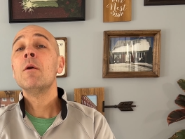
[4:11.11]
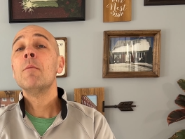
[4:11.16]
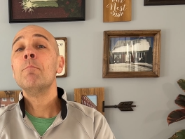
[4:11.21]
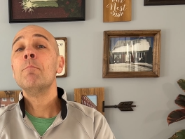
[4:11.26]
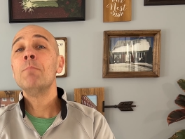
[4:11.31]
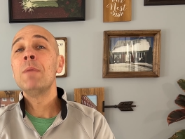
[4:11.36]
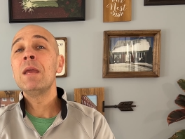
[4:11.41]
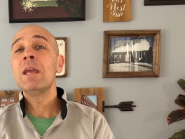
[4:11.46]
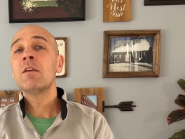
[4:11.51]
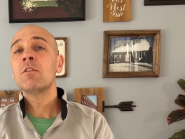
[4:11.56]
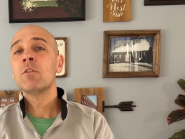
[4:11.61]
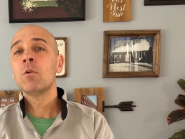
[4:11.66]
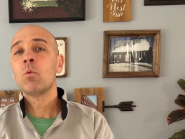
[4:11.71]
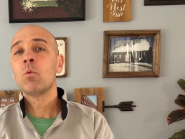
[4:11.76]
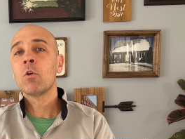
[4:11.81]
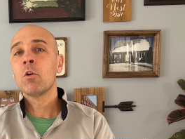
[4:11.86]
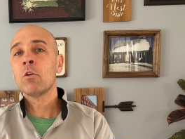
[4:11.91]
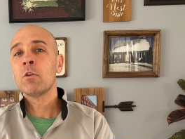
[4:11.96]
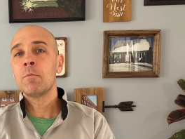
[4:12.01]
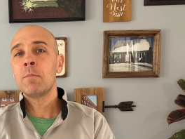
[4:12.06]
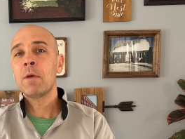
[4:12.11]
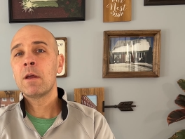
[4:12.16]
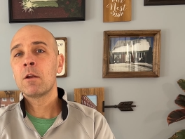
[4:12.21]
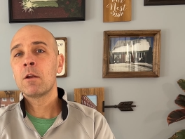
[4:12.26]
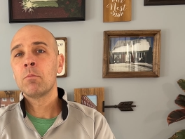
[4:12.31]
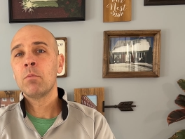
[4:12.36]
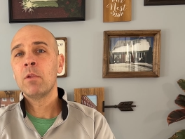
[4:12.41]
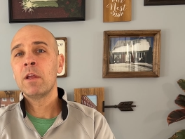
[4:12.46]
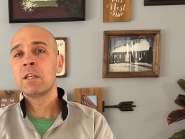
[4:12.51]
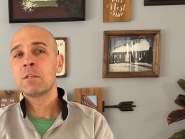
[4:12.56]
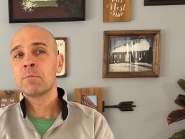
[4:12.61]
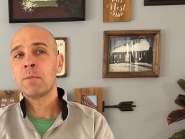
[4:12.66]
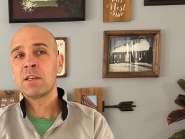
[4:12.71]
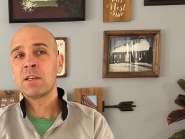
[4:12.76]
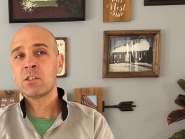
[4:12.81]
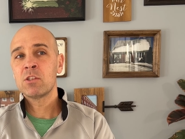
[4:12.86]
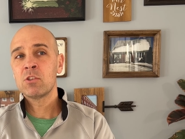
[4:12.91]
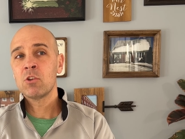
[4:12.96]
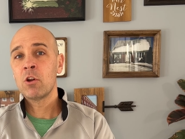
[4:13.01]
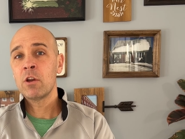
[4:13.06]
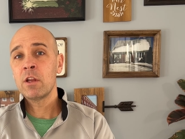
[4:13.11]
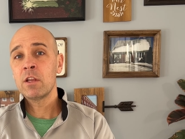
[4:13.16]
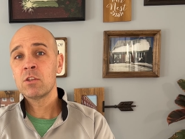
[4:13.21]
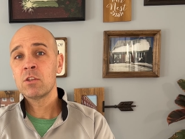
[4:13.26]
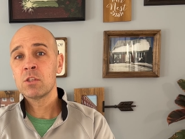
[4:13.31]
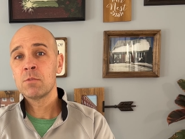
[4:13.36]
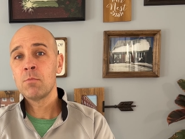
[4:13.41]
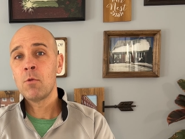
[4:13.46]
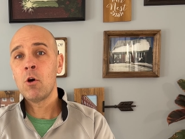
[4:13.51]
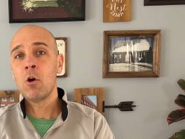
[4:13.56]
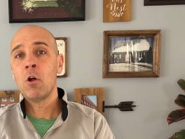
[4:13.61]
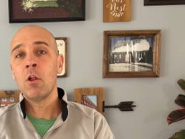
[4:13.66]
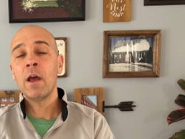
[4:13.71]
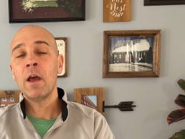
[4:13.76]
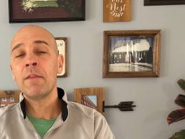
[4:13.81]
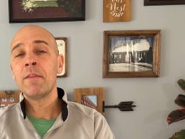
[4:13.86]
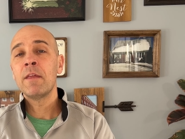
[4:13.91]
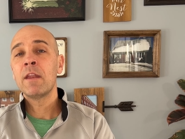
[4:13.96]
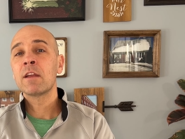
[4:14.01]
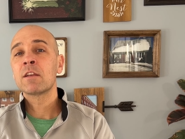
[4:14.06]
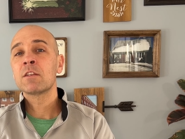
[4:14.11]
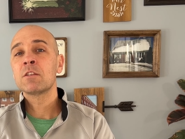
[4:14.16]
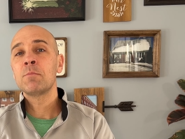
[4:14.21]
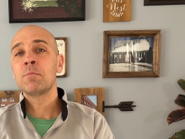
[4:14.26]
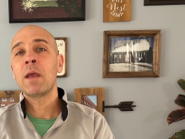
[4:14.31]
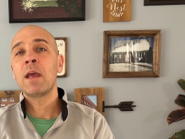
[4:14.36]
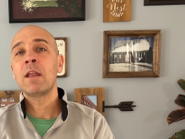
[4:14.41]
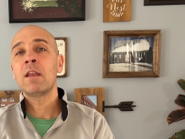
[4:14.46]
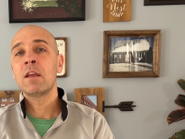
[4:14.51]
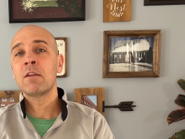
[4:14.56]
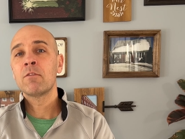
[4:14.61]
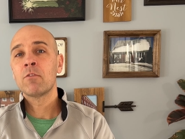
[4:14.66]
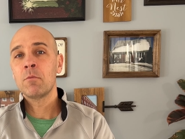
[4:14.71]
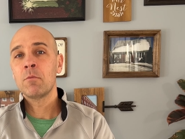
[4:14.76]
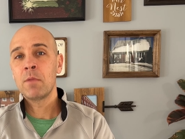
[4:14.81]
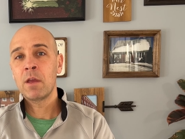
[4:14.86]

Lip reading: make the world a better place by starting small and then expanding from